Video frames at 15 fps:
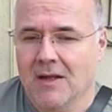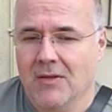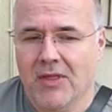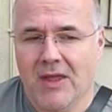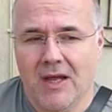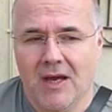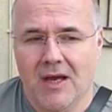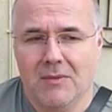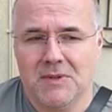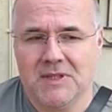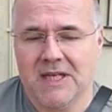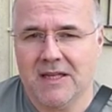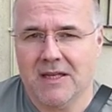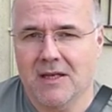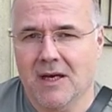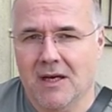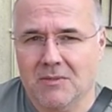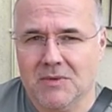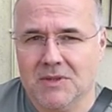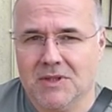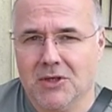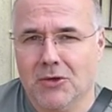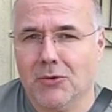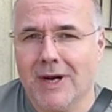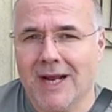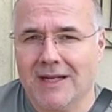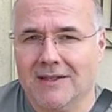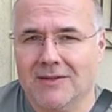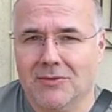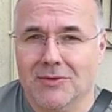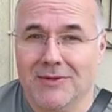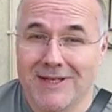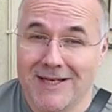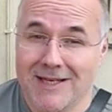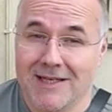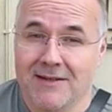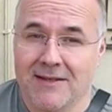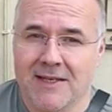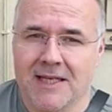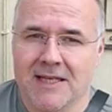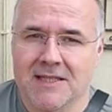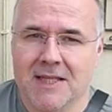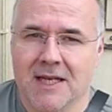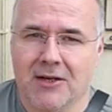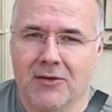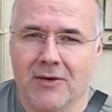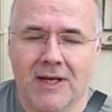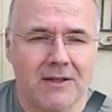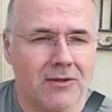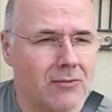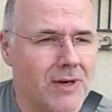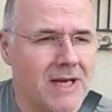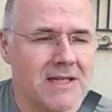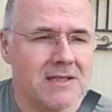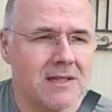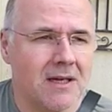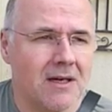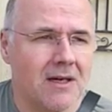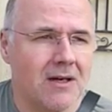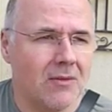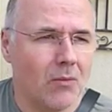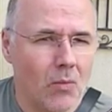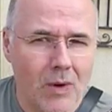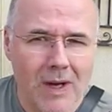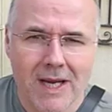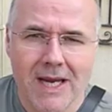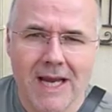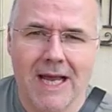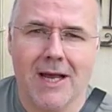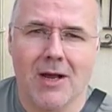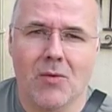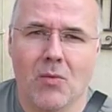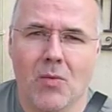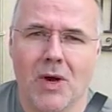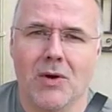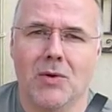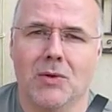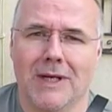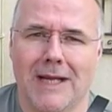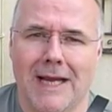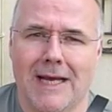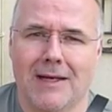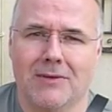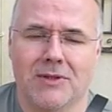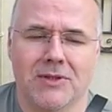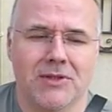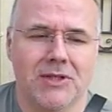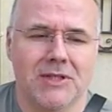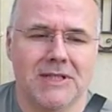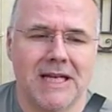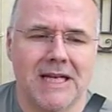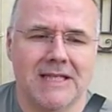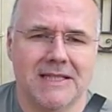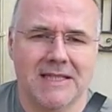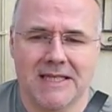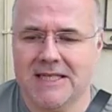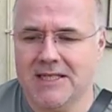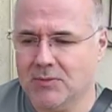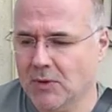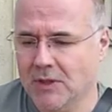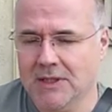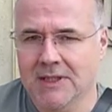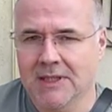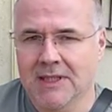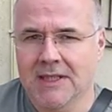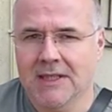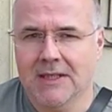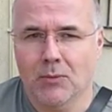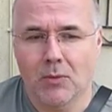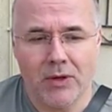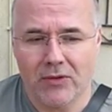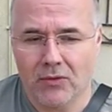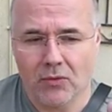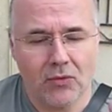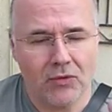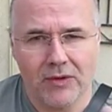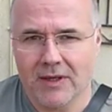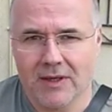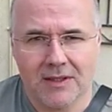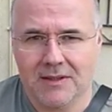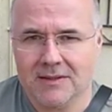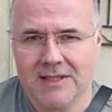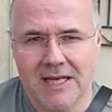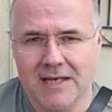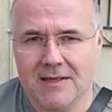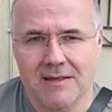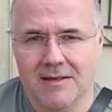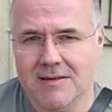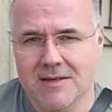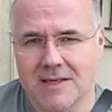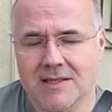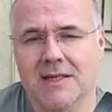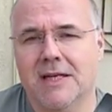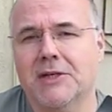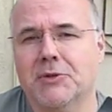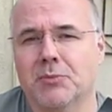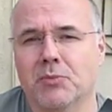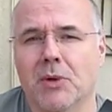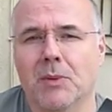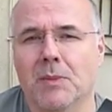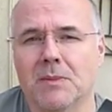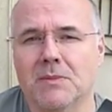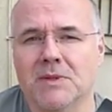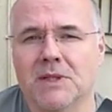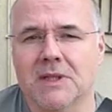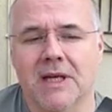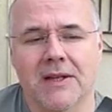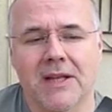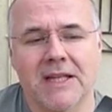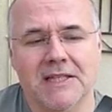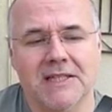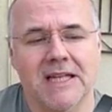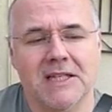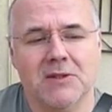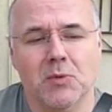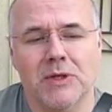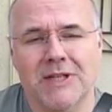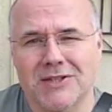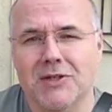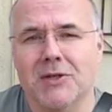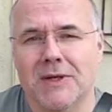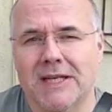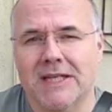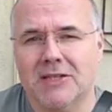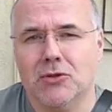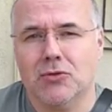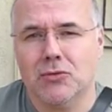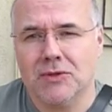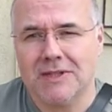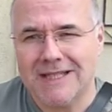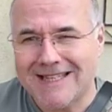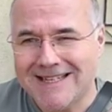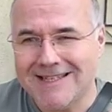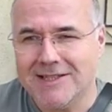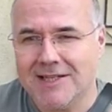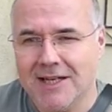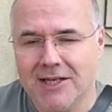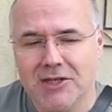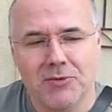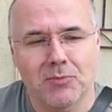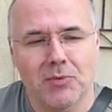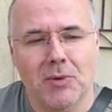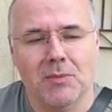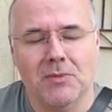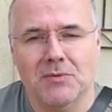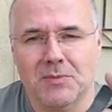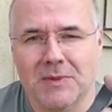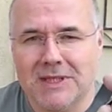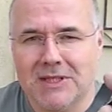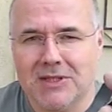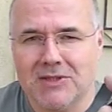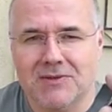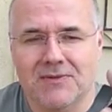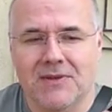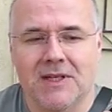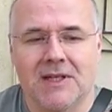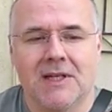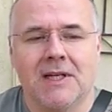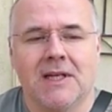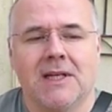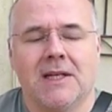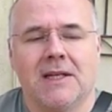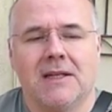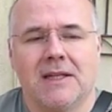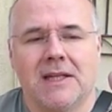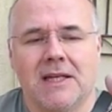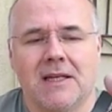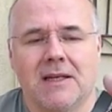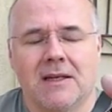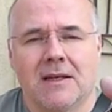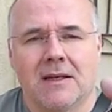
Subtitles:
that I would say the nut was correct, or nearly set correct. The rest are way out, wildly out, just as these were, with all the attendant intonation problems. And that's what it's doing. It's causing intonation problems because of the